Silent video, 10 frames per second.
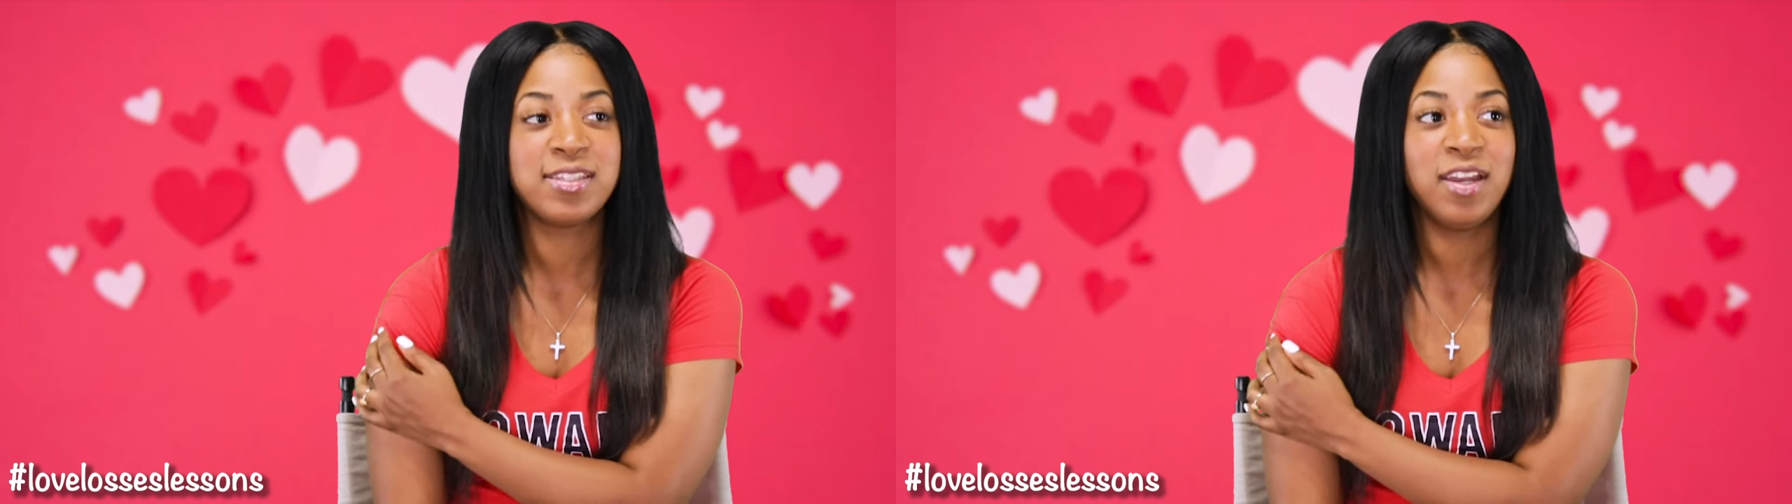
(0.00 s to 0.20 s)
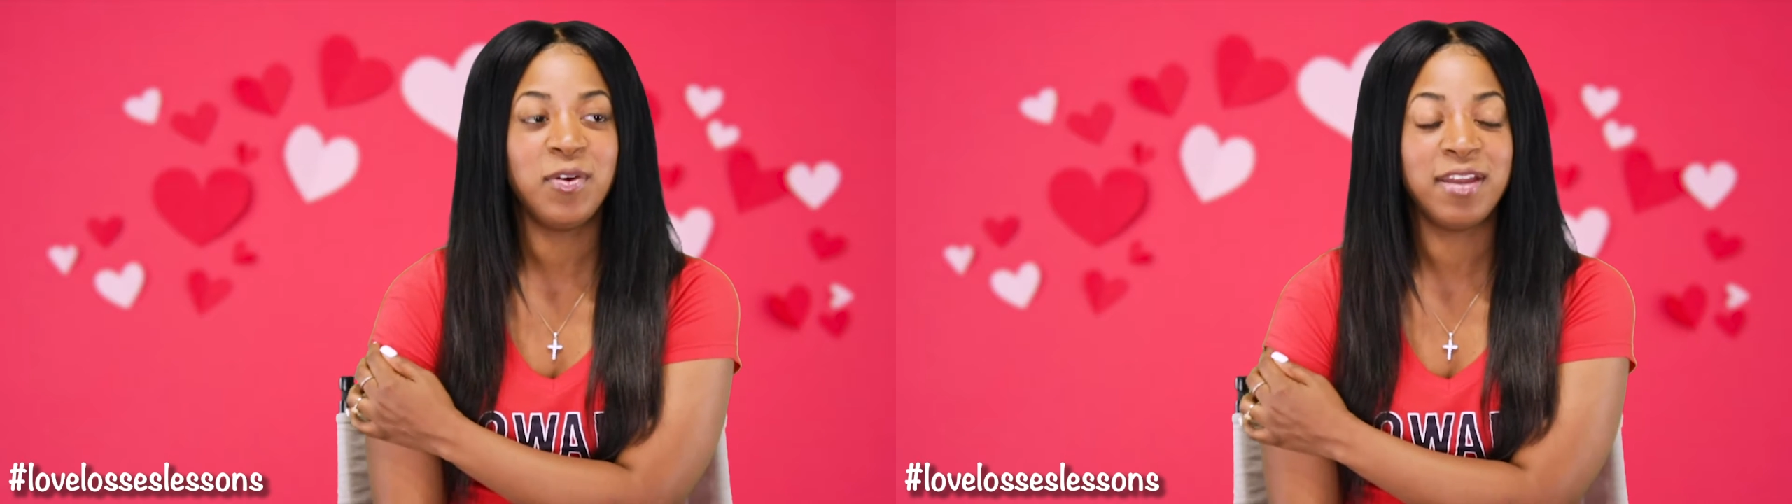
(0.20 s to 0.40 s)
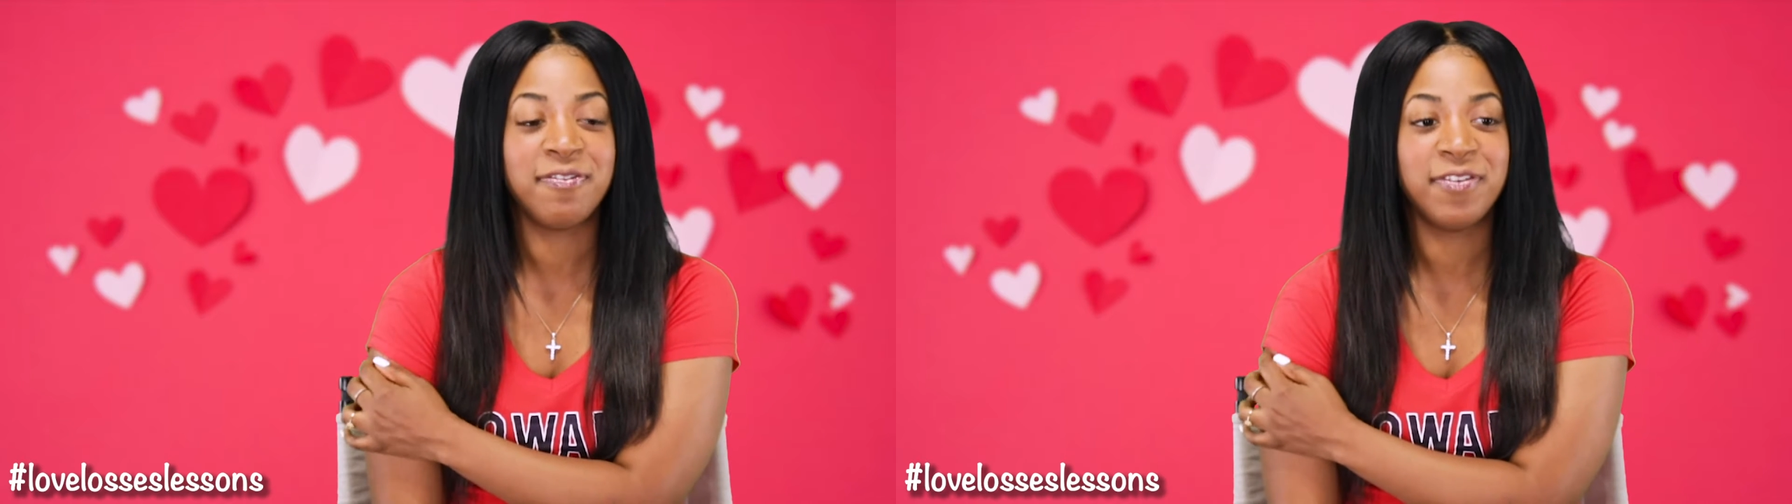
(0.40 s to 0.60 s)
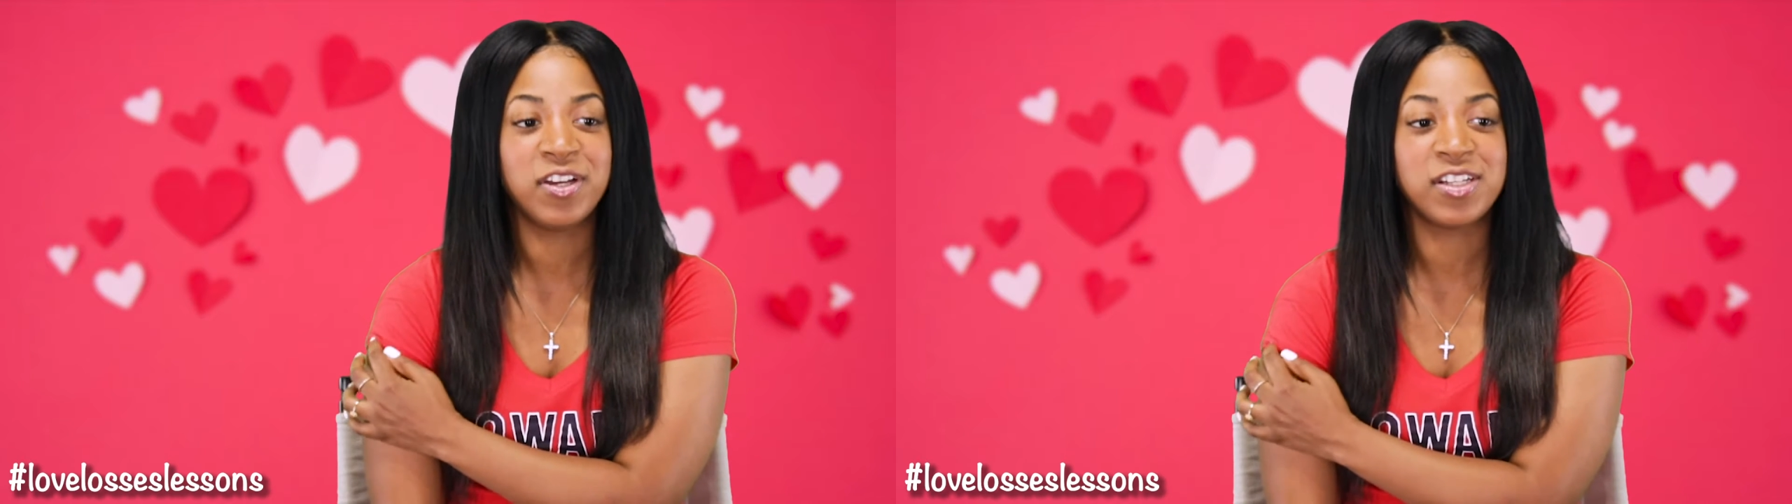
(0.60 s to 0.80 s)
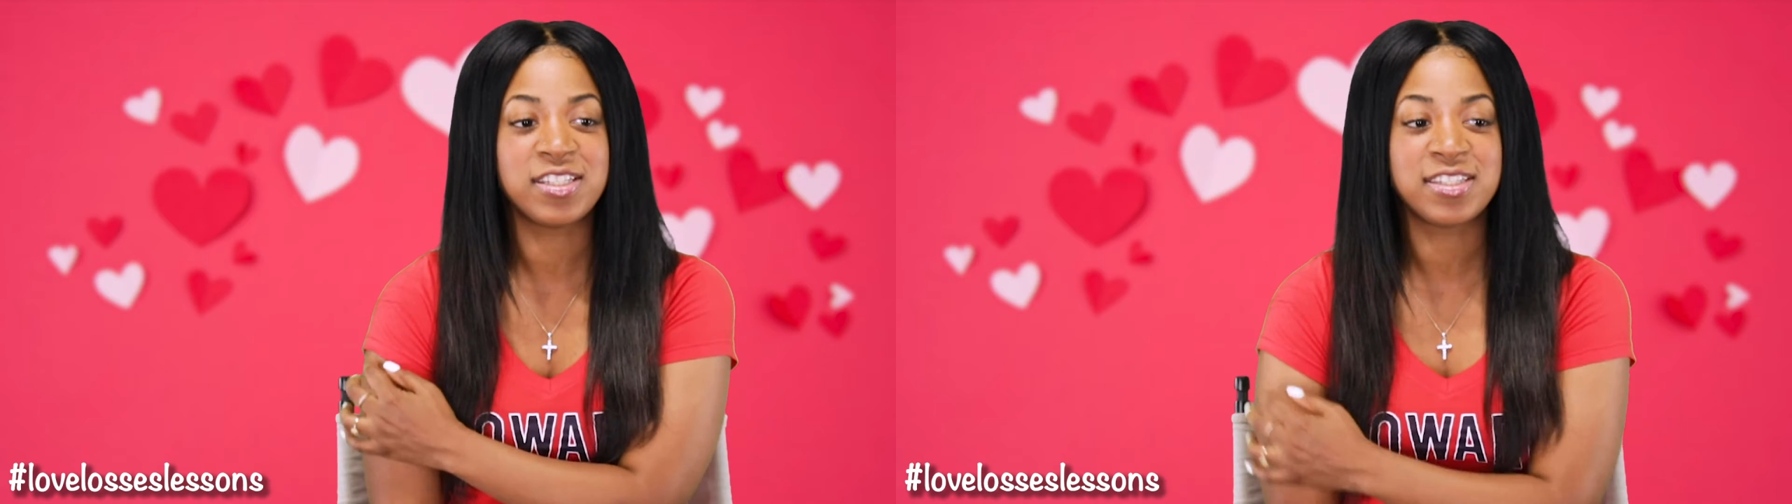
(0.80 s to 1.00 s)
subtle at
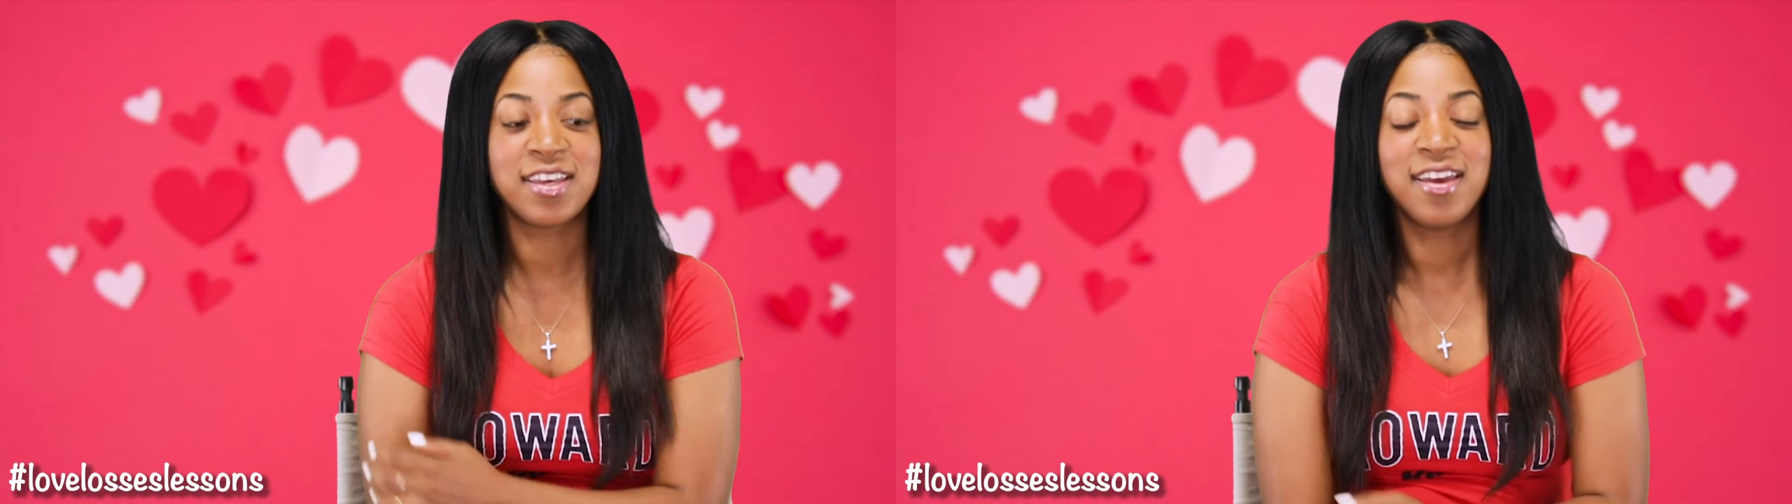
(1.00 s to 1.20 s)
first.